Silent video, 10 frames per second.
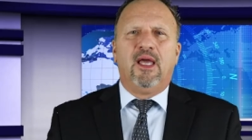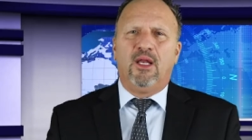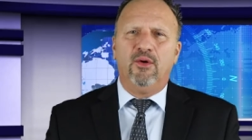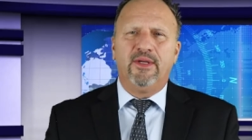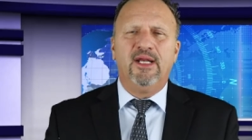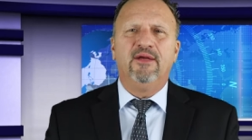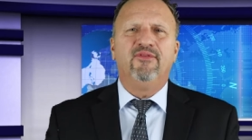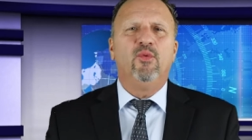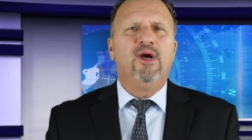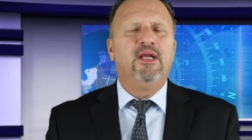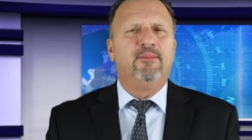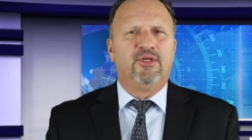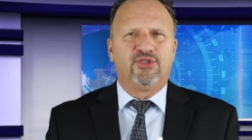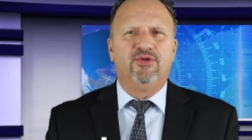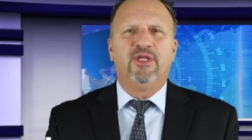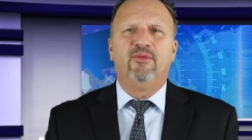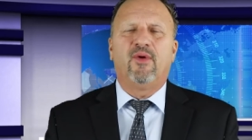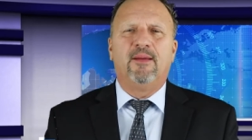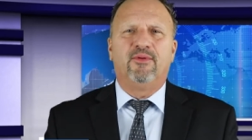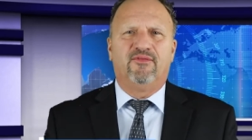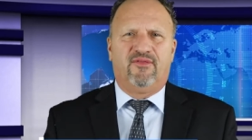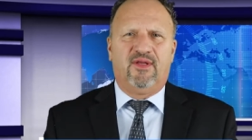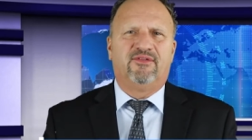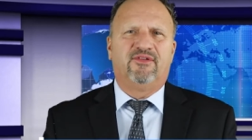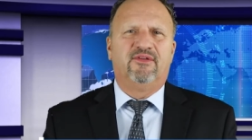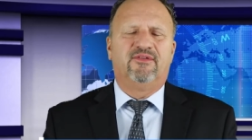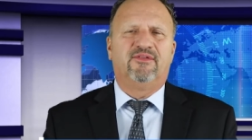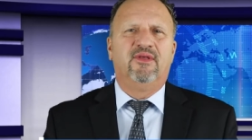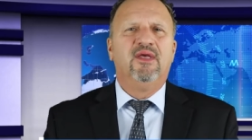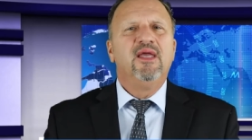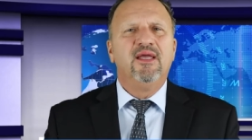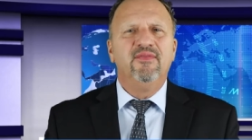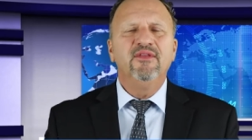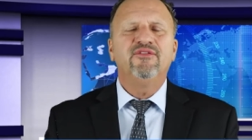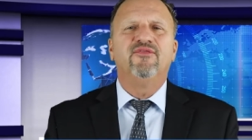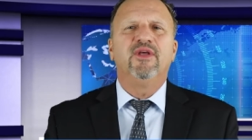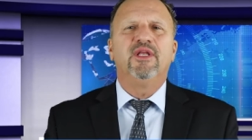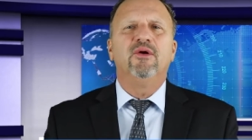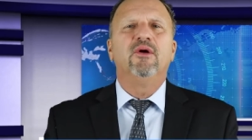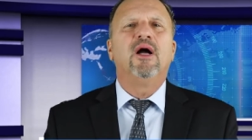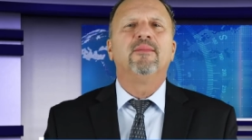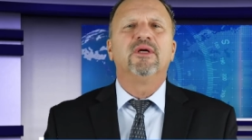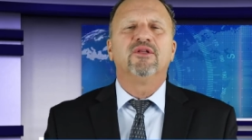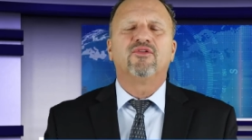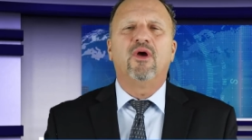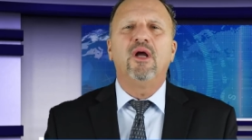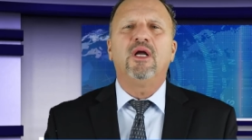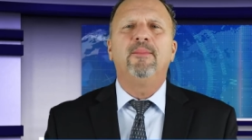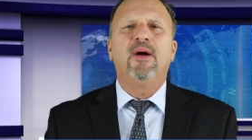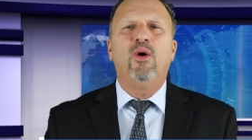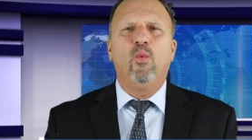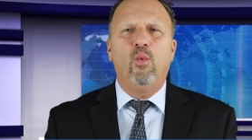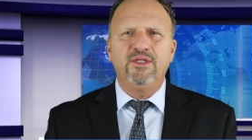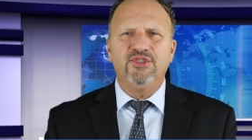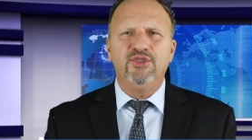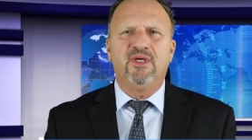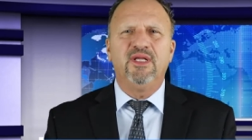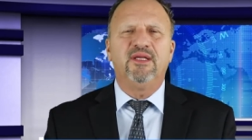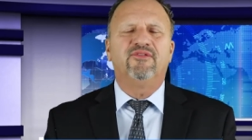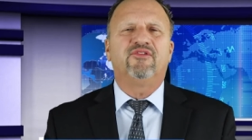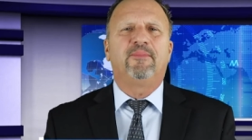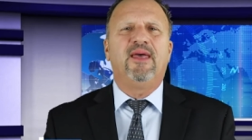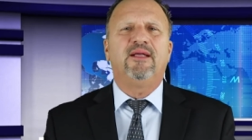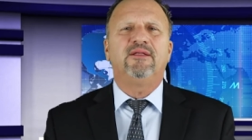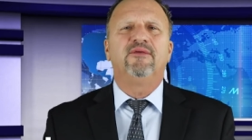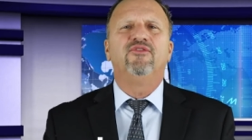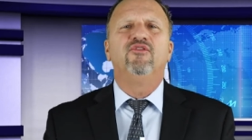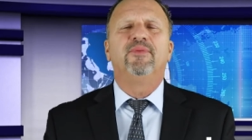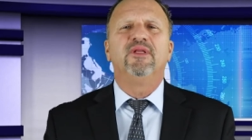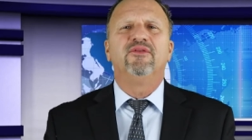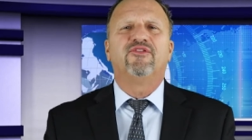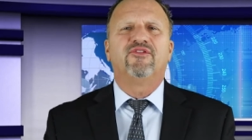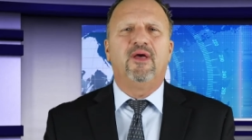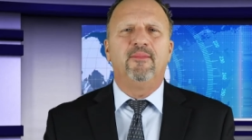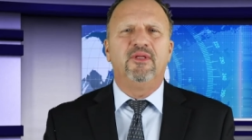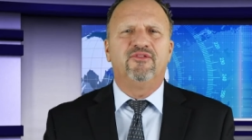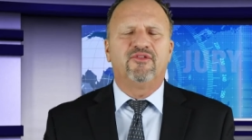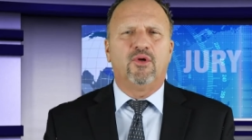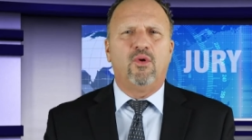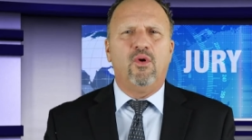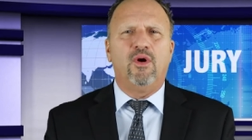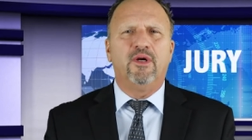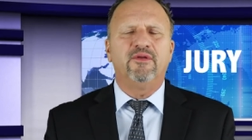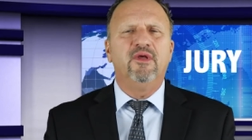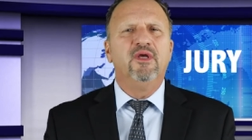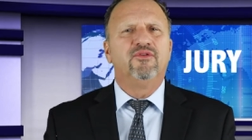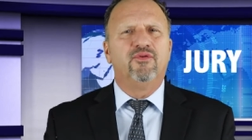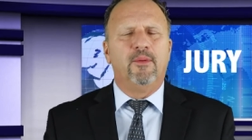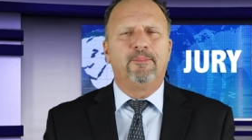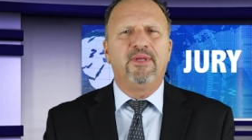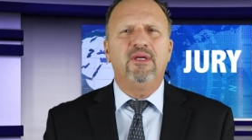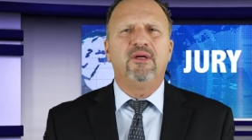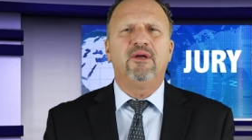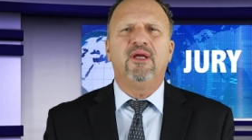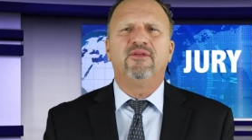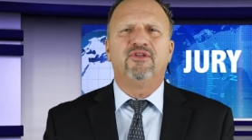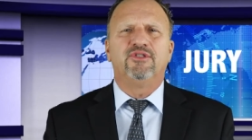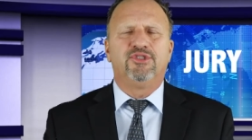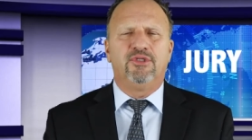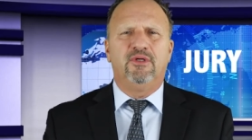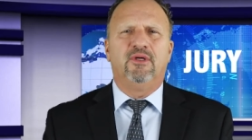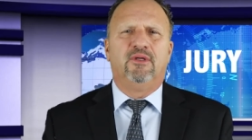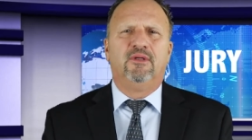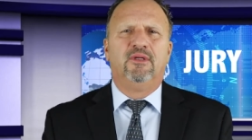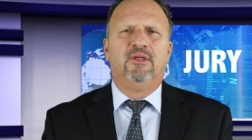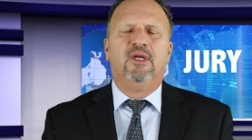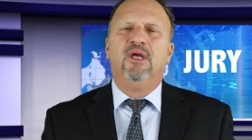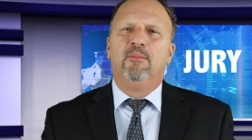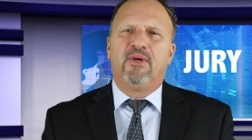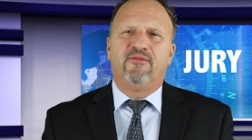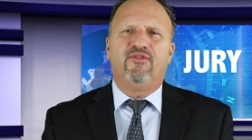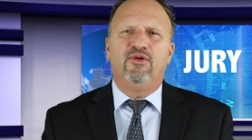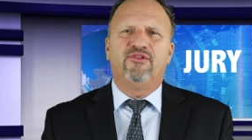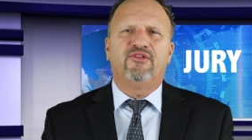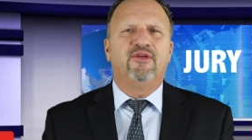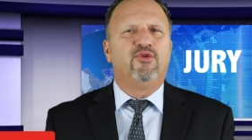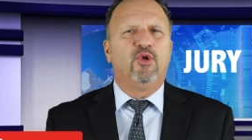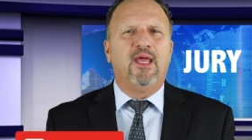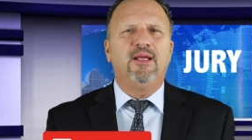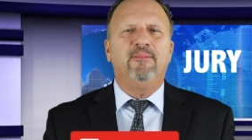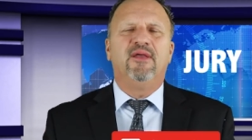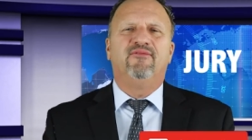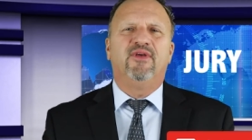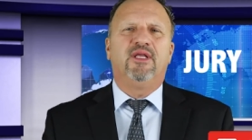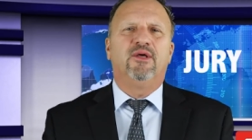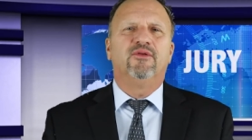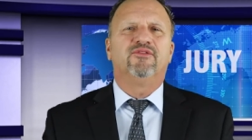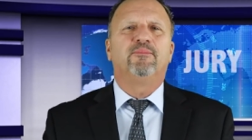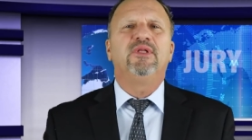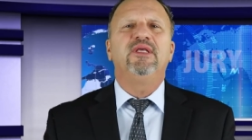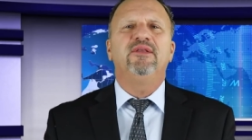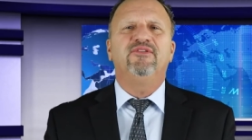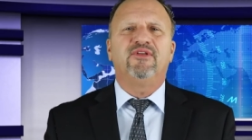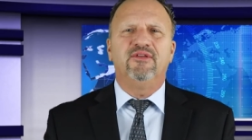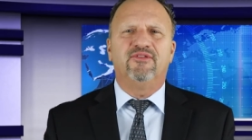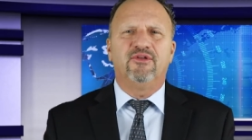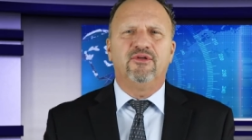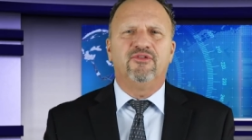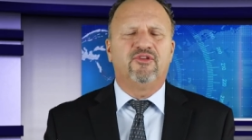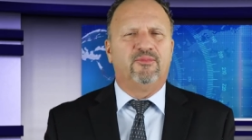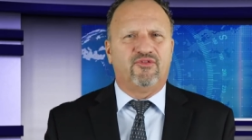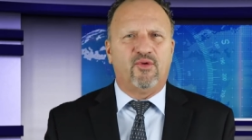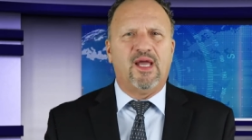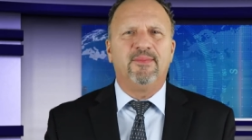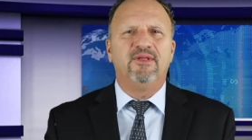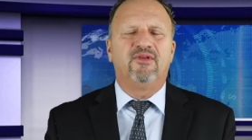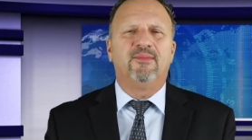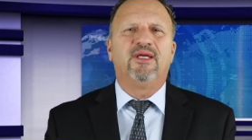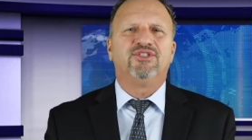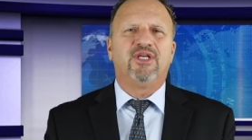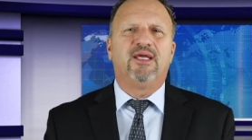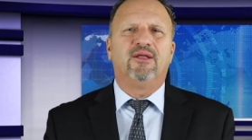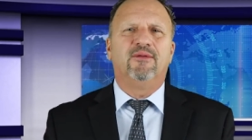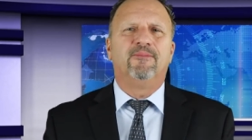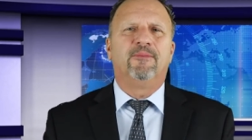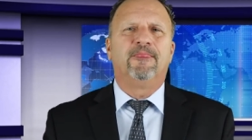Hello again, everyone. I'm attorney Robert Flessas. In this video, I'm going to talk about what you can expect if you've been summoned to court to appear as a juror. But first, if you like my videos, please consider subscribing to my channel.